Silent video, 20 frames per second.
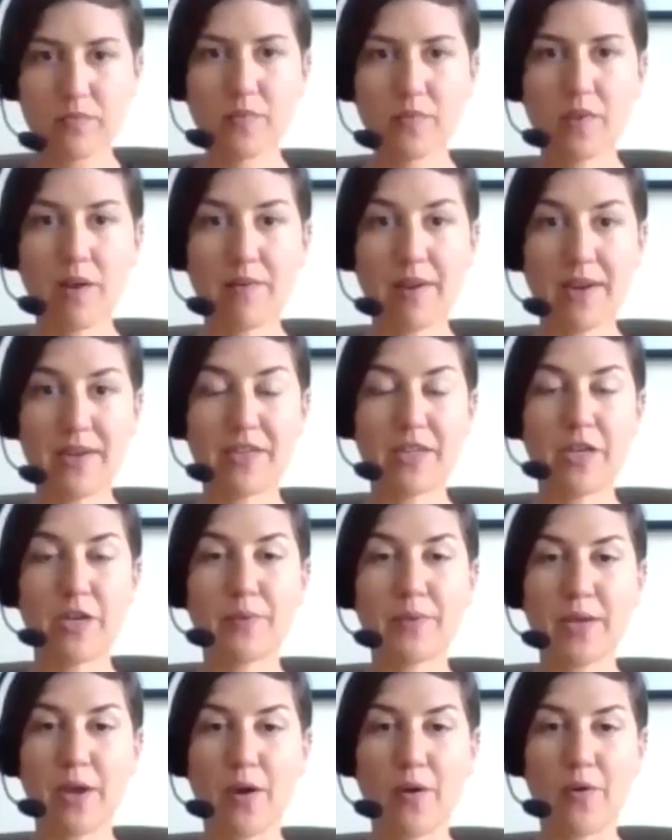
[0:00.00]
All right, here
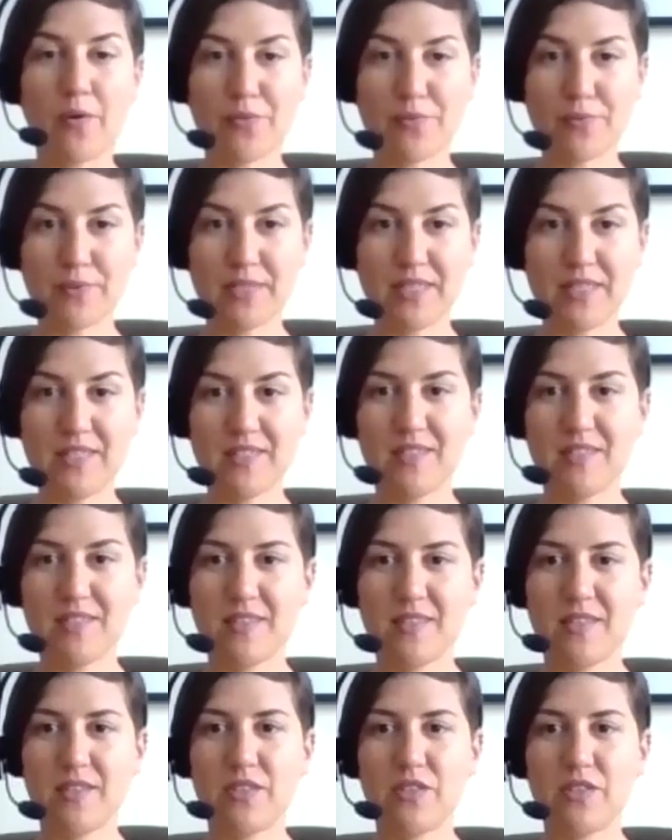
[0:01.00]
we go. 3,
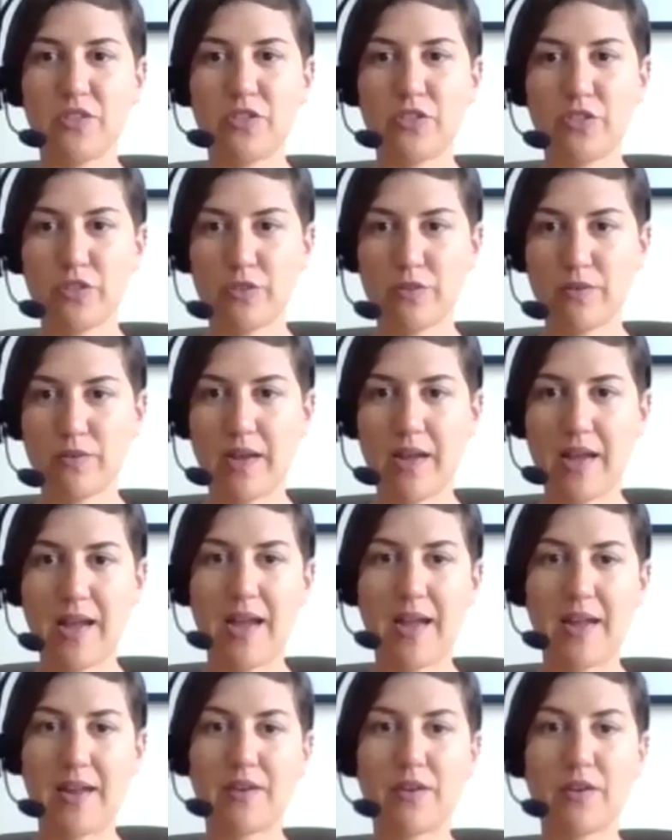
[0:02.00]
2,
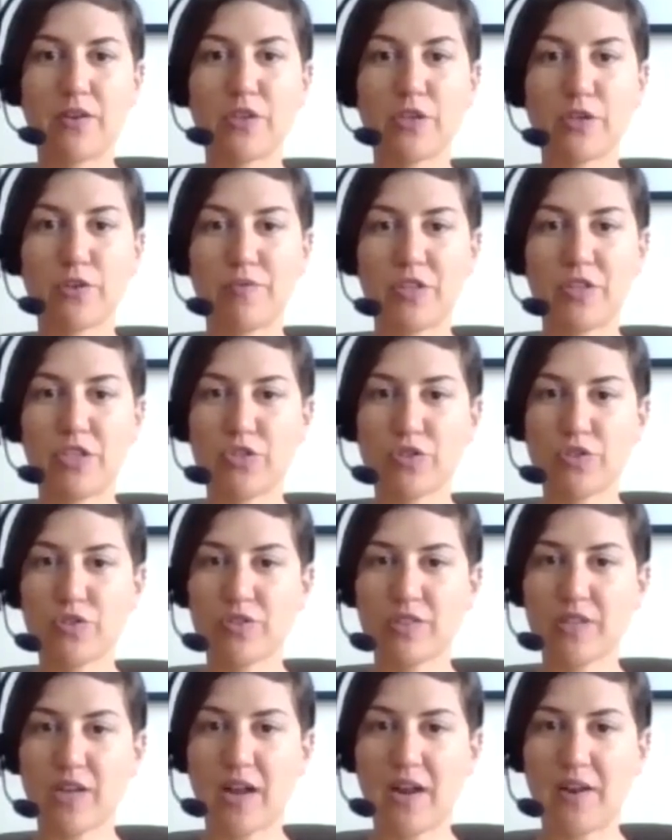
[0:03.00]
and your original
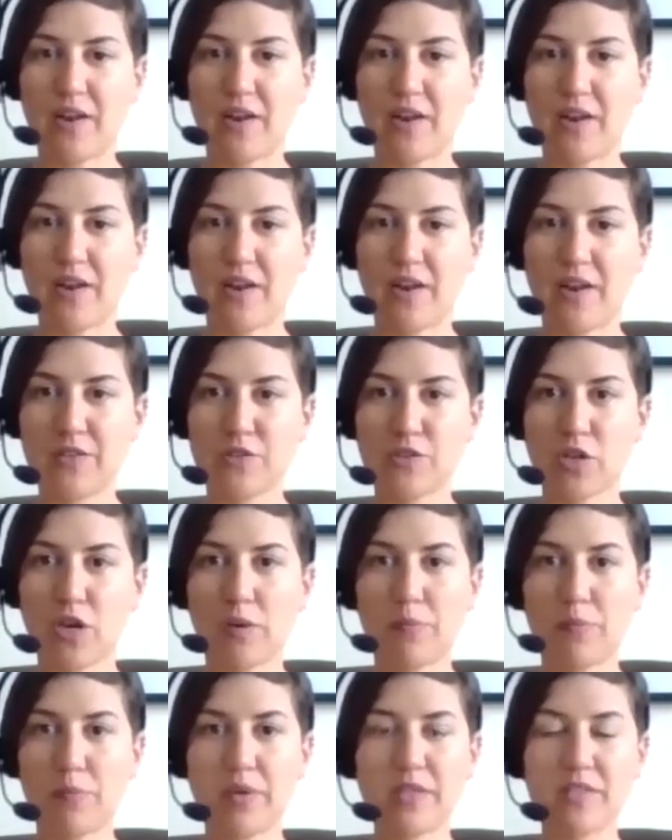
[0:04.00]
side. Fingernails to
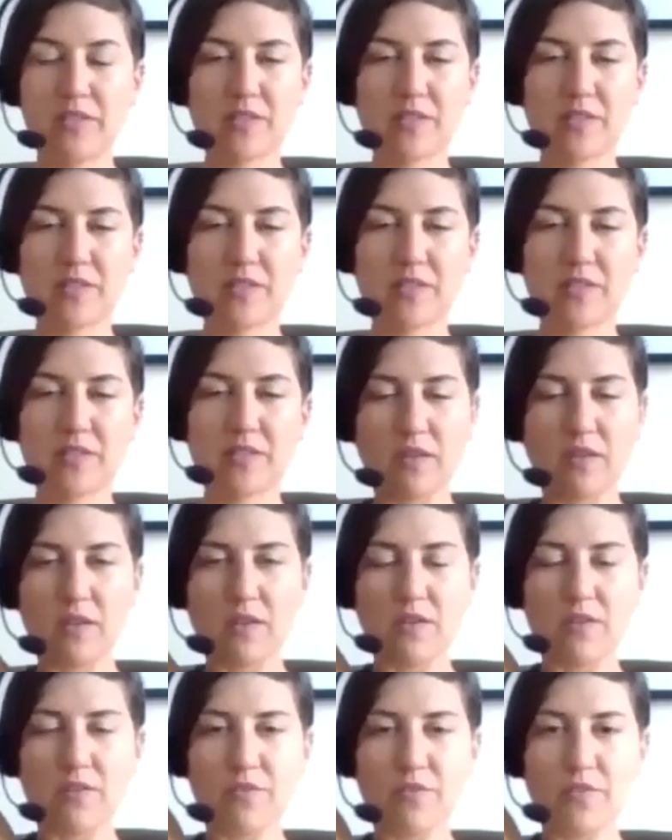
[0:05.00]
armpits,
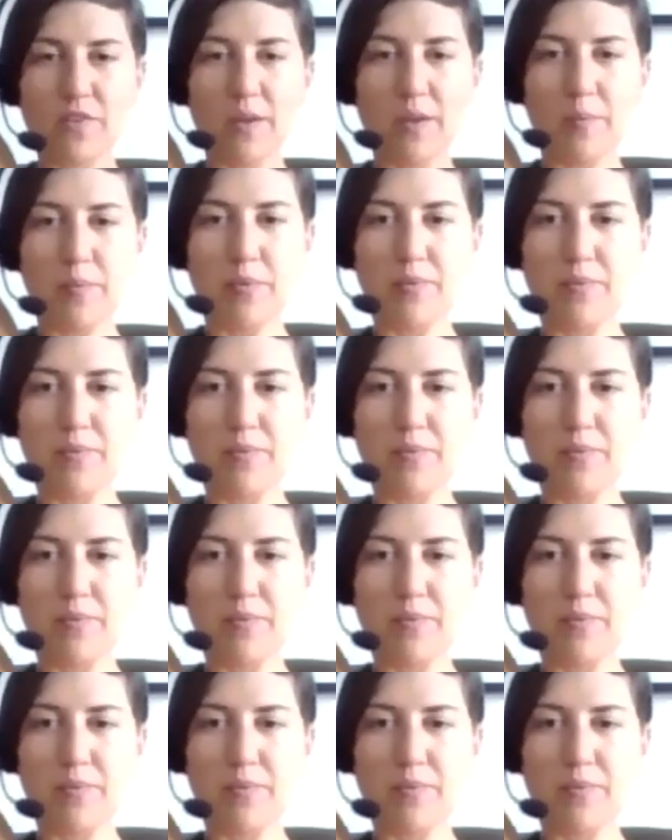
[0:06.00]
flip,